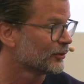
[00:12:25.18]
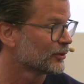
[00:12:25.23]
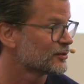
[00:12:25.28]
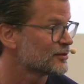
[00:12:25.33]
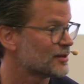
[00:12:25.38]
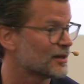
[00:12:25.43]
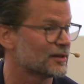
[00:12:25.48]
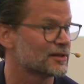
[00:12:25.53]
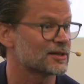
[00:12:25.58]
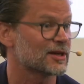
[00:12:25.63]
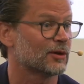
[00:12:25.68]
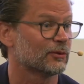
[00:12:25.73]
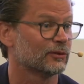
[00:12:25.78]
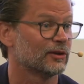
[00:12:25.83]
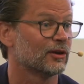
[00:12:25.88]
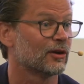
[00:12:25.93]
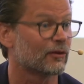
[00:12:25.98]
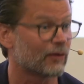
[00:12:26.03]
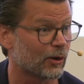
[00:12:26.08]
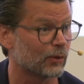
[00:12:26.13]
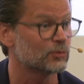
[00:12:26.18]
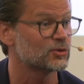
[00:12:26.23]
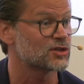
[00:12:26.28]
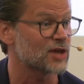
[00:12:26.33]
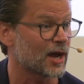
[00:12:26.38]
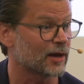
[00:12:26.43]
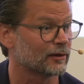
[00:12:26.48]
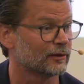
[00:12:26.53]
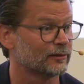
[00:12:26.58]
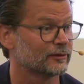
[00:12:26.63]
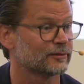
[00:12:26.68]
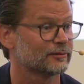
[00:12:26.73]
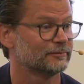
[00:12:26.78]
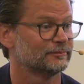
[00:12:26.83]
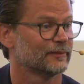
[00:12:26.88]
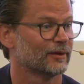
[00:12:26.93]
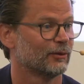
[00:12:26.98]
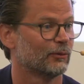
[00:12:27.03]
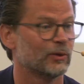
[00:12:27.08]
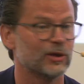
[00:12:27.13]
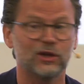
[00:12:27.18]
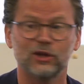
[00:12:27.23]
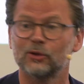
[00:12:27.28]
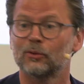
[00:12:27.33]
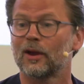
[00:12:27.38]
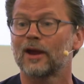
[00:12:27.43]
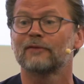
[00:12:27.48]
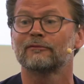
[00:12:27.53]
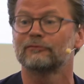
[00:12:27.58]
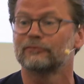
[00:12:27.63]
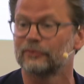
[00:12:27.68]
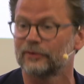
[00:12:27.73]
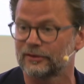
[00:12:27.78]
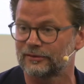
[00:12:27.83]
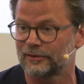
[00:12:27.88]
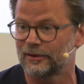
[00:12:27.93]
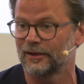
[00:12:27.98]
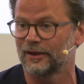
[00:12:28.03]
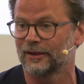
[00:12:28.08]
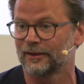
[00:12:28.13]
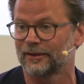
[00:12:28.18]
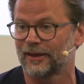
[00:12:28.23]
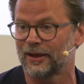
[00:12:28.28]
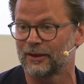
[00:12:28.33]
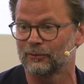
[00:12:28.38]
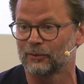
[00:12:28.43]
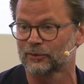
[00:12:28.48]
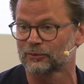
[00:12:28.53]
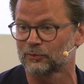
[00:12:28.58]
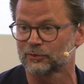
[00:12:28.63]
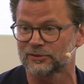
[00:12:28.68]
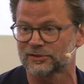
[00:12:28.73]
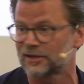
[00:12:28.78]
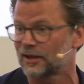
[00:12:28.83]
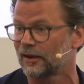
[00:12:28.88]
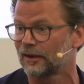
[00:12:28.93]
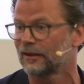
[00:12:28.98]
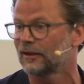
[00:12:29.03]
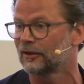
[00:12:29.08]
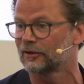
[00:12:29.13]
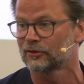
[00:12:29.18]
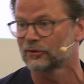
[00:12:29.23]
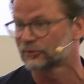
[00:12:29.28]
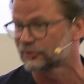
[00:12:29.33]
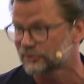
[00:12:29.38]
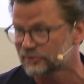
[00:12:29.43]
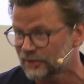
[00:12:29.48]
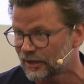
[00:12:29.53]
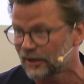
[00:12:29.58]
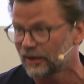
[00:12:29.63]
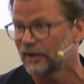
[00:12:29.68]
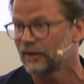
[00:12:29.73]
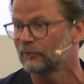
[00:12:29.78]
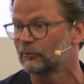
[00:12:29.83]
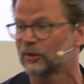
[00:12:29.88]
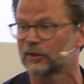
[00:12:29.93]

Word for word: was sent out in our own channels. We knew every single day what was selling, not selling.